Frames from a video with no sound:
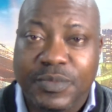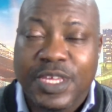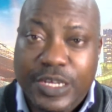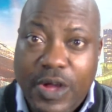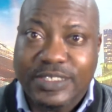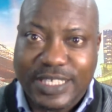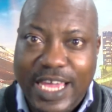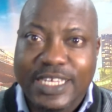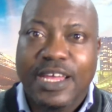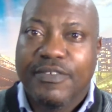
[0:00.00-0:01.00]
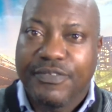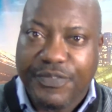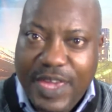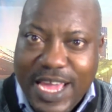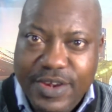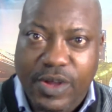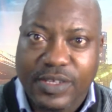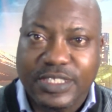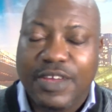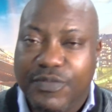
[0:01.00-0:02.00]
God said, fear
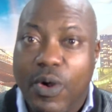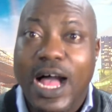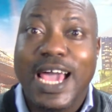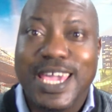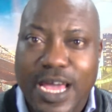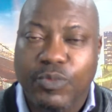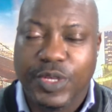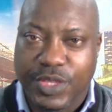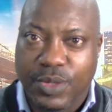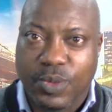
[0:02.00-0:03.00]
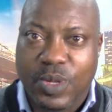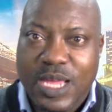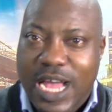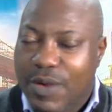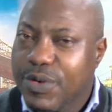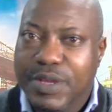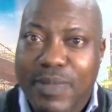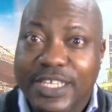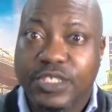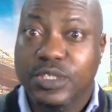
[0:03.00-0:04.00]
not, for I am with you. I want to
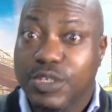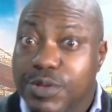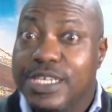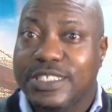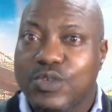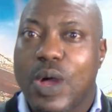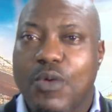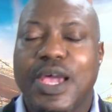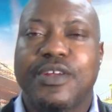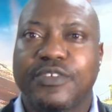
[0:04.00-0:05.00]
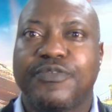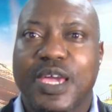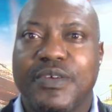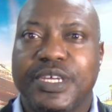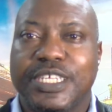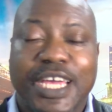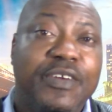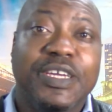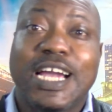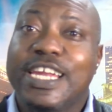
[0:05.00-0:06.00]
remind you, the reason why we are not fearing,
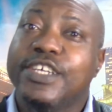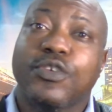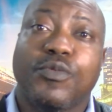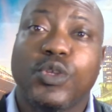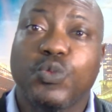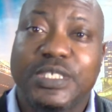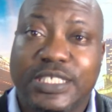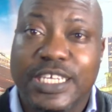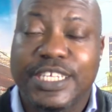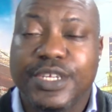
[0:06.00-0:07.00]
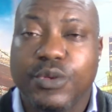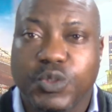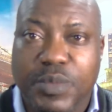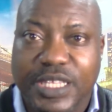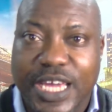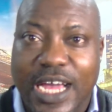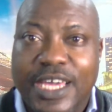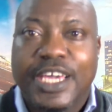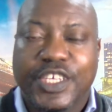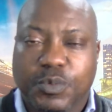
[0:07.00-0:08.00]
regardless of what we see in the news media,
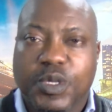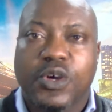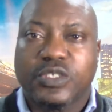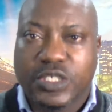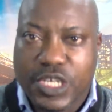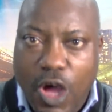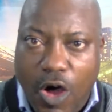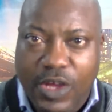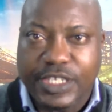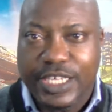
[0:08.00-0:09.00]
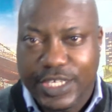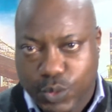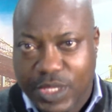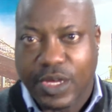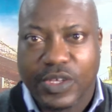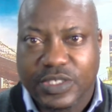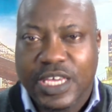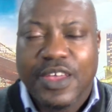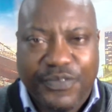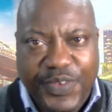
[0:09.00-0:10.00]
is because God is with us.
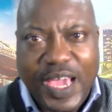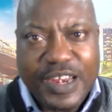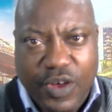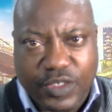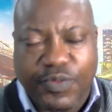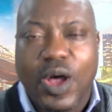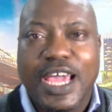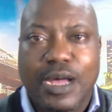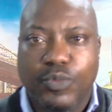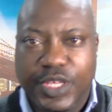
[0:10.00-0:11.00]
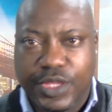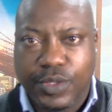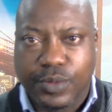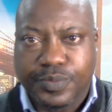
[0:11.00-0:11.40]
Fear not, for I am with you.